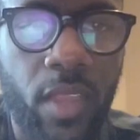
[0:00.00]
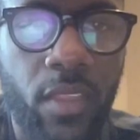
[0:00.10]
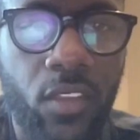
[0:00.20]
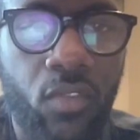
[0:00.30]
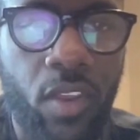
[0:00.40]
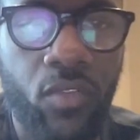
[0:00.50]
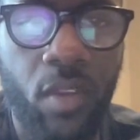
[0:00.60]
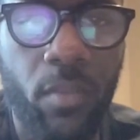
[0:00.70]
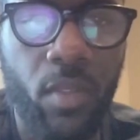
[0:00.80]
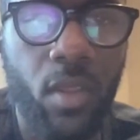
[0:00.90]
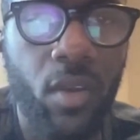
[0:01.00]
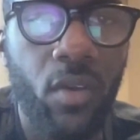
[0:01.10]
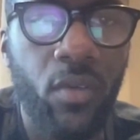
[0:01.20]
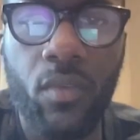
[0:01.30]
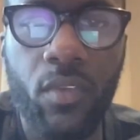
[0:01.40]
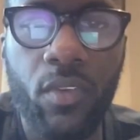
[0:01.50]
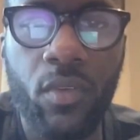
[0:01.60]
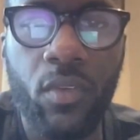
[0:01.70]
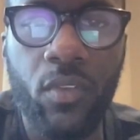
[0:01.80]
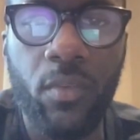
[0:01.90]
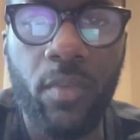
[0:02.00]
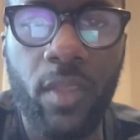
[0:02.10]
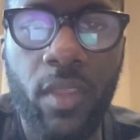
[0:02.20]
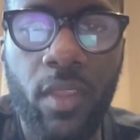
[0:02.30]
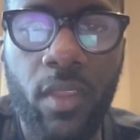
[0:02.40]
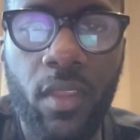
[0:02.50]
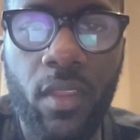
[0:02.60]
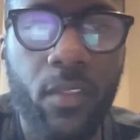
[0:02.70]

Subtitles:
Take the transcript below, which is going to be